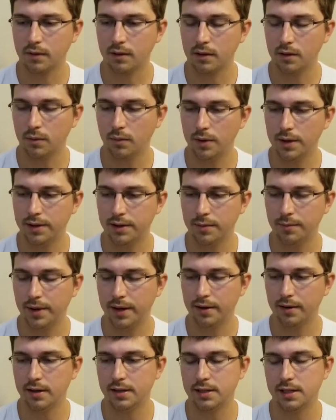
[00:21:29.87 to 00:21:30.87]
with a
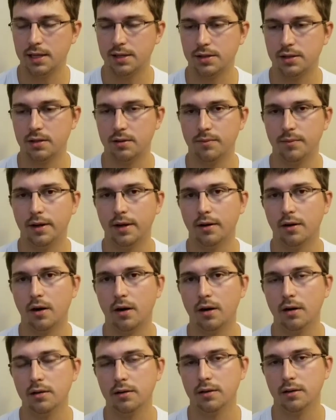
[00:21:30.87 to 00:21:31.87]
better intention and better
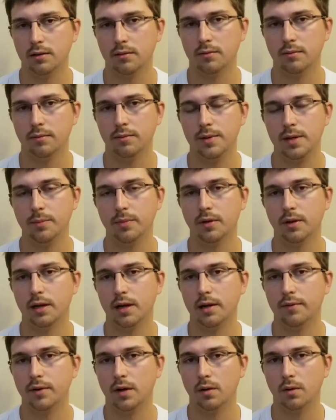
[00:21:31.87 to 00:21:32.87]
heart than people
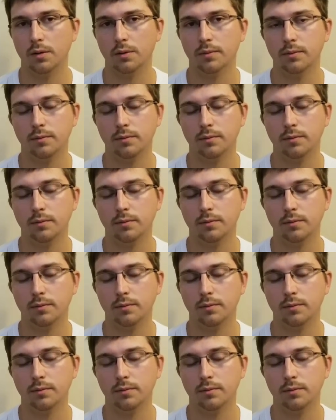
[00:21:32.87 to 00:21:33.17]
that I've known.